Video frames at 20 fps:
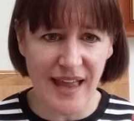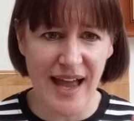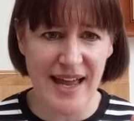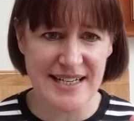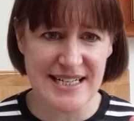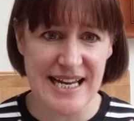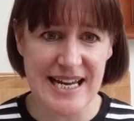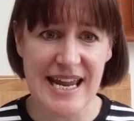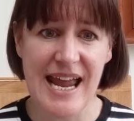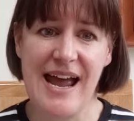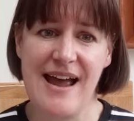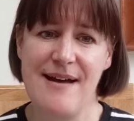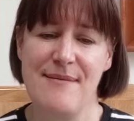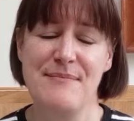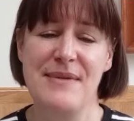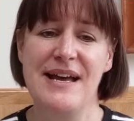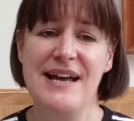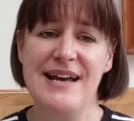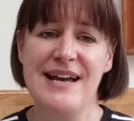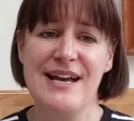And I
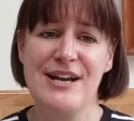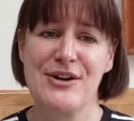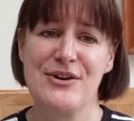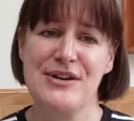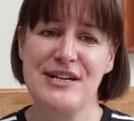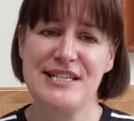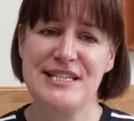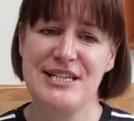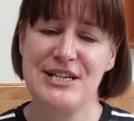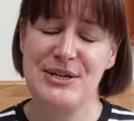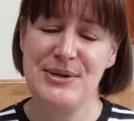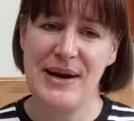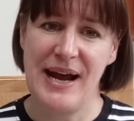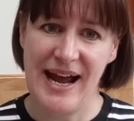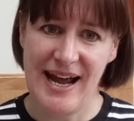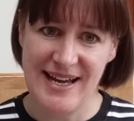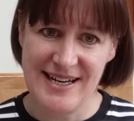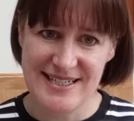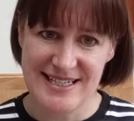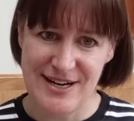am going to
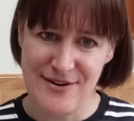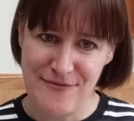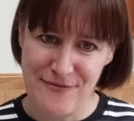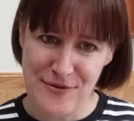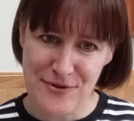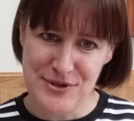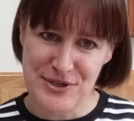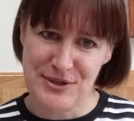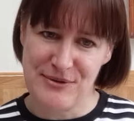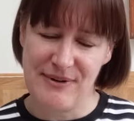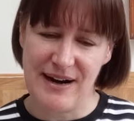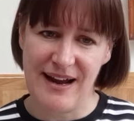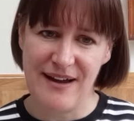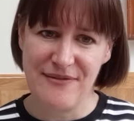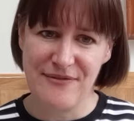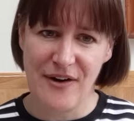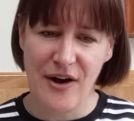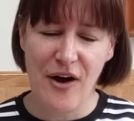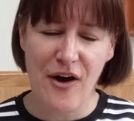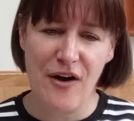add a
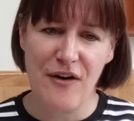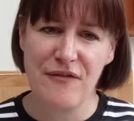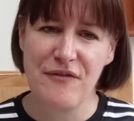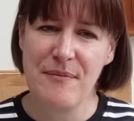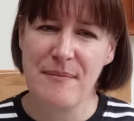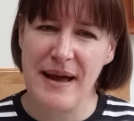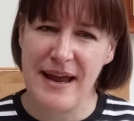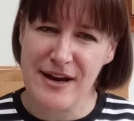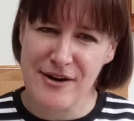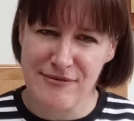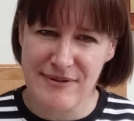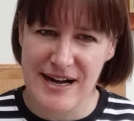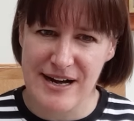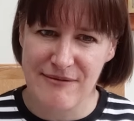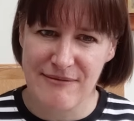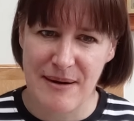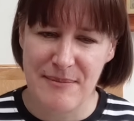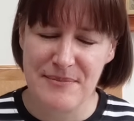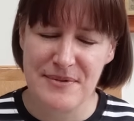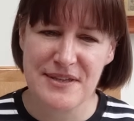photograph of my
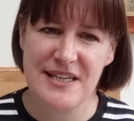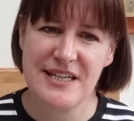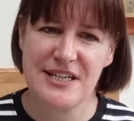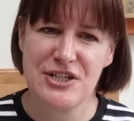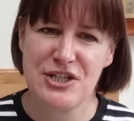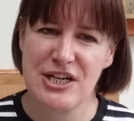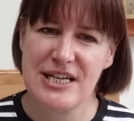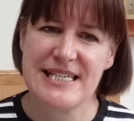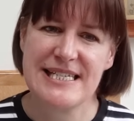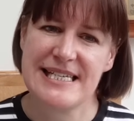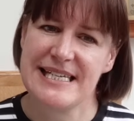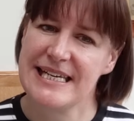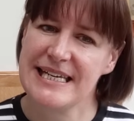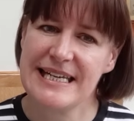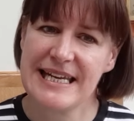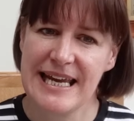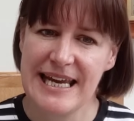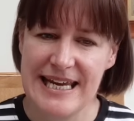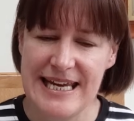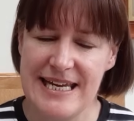great-grandmother Jessie
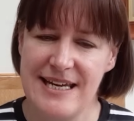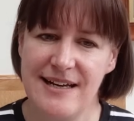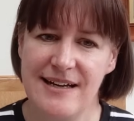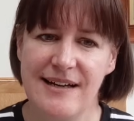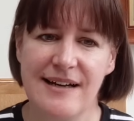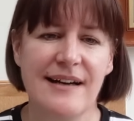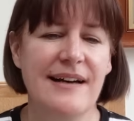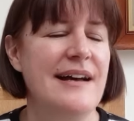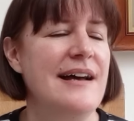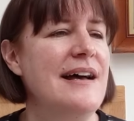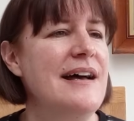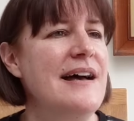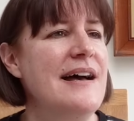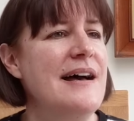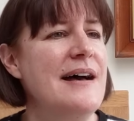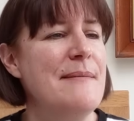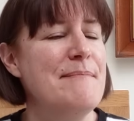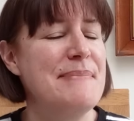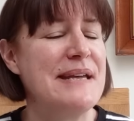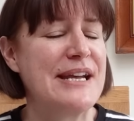here
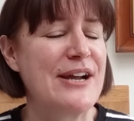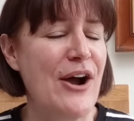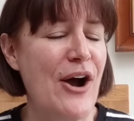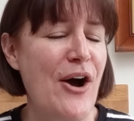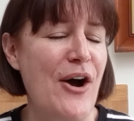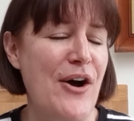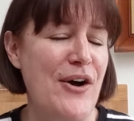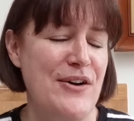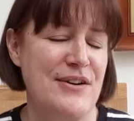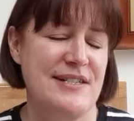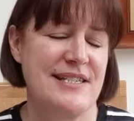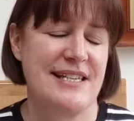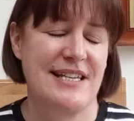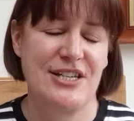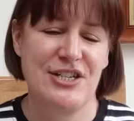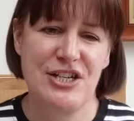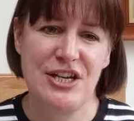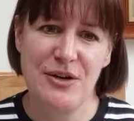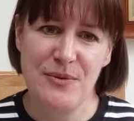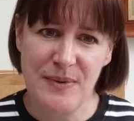because
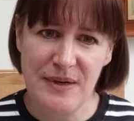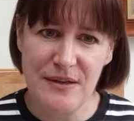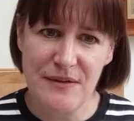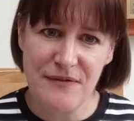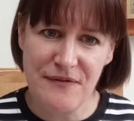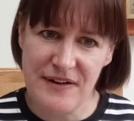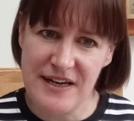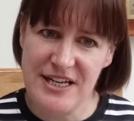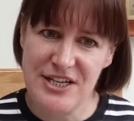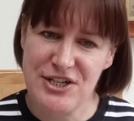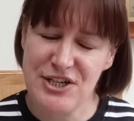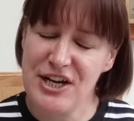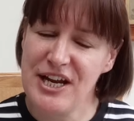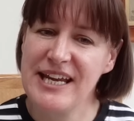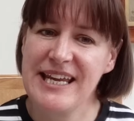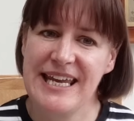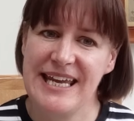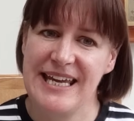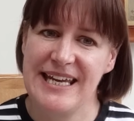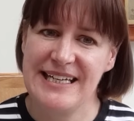she will feature
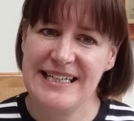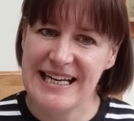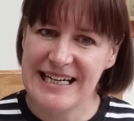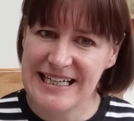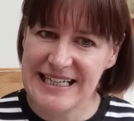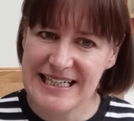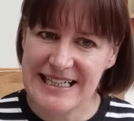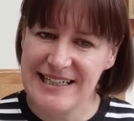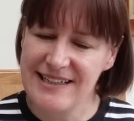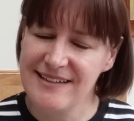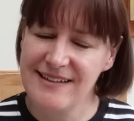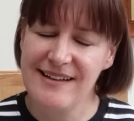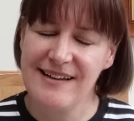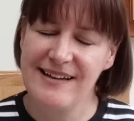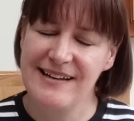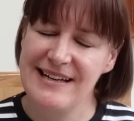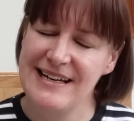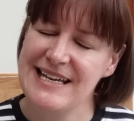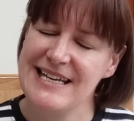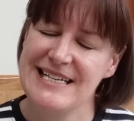again a little
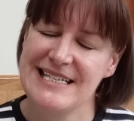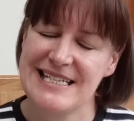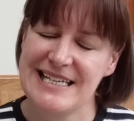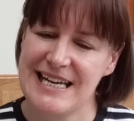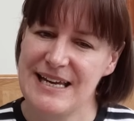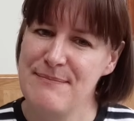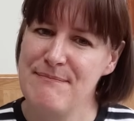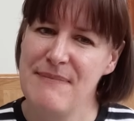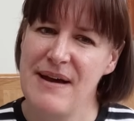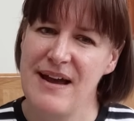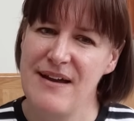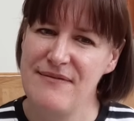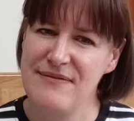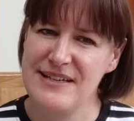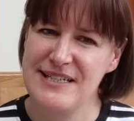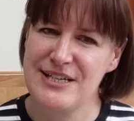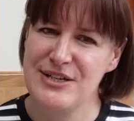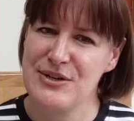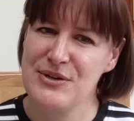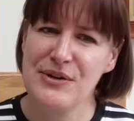later in my
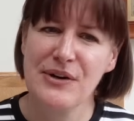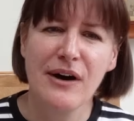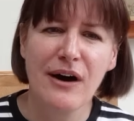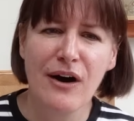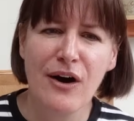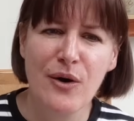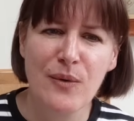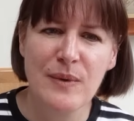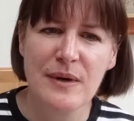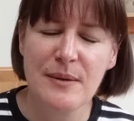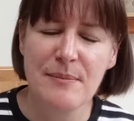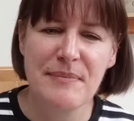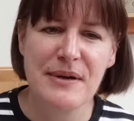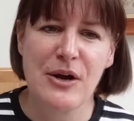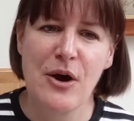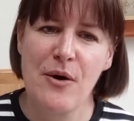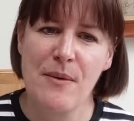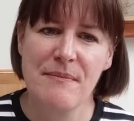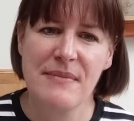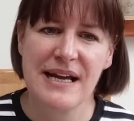video, or will
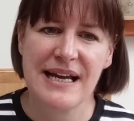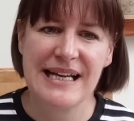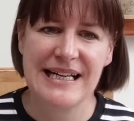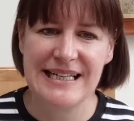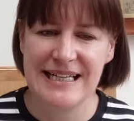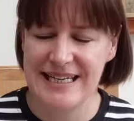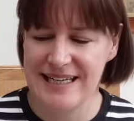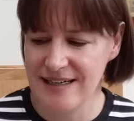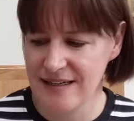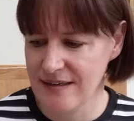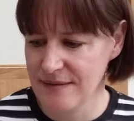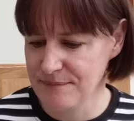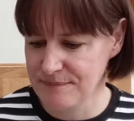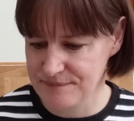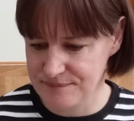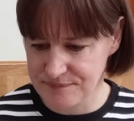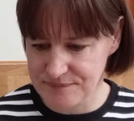become clear.